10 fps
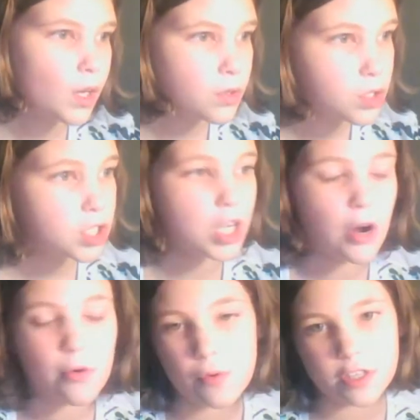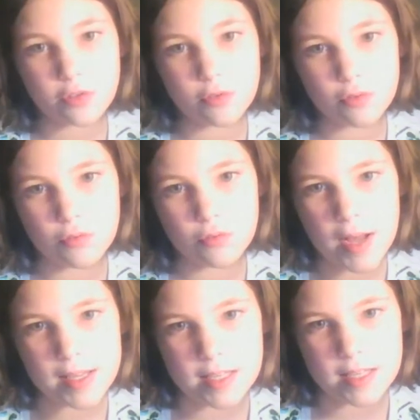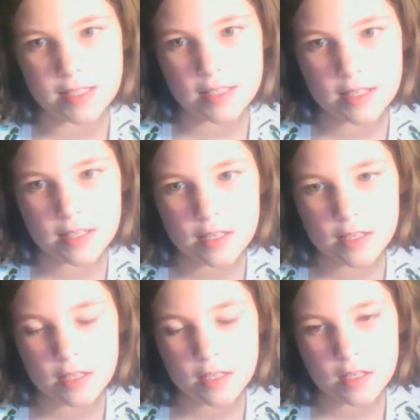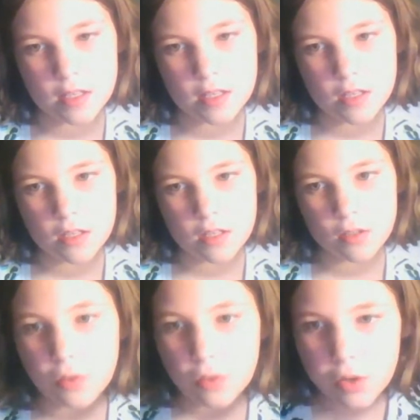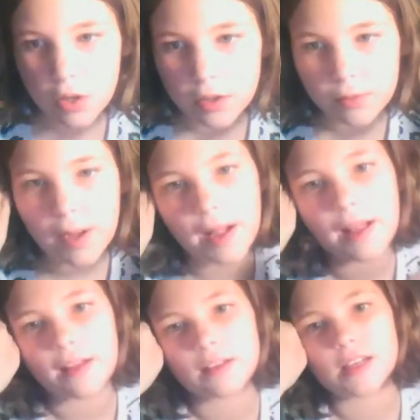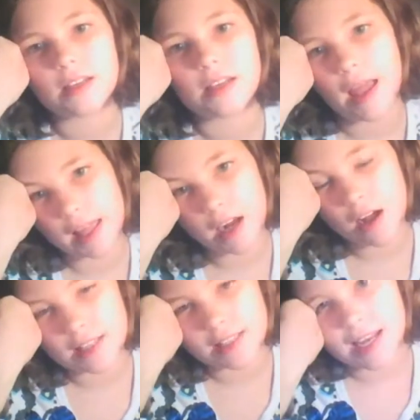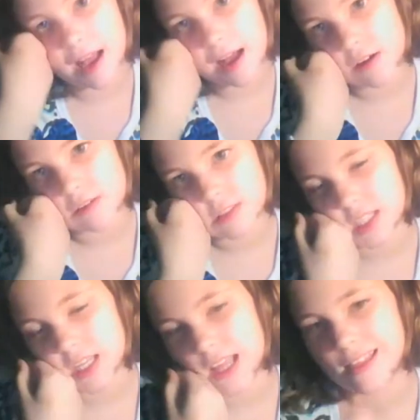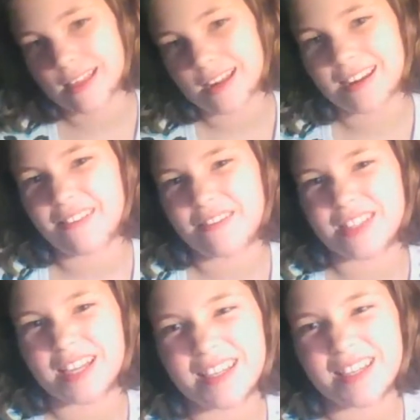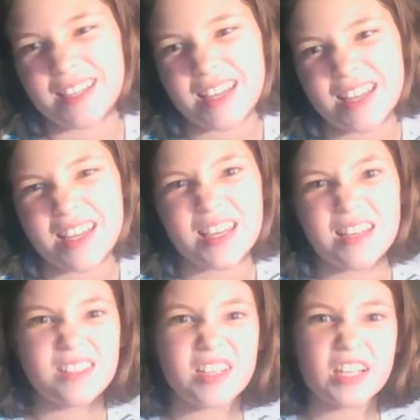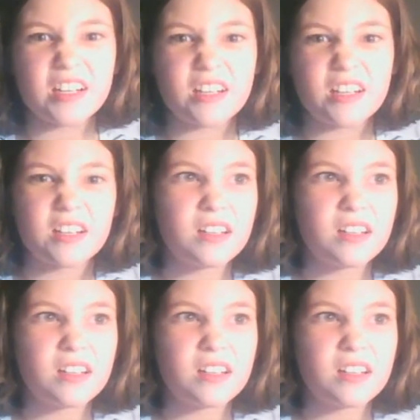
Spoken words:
So you might look around in a haunted house, and then all of a sudden you hear